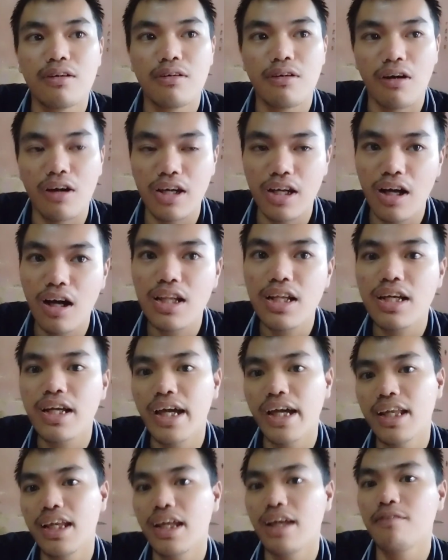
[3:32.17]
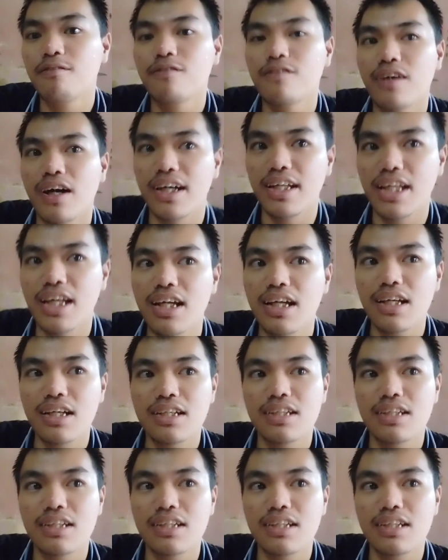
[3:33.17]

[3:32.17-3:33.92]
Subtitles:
On the other hand, in writing,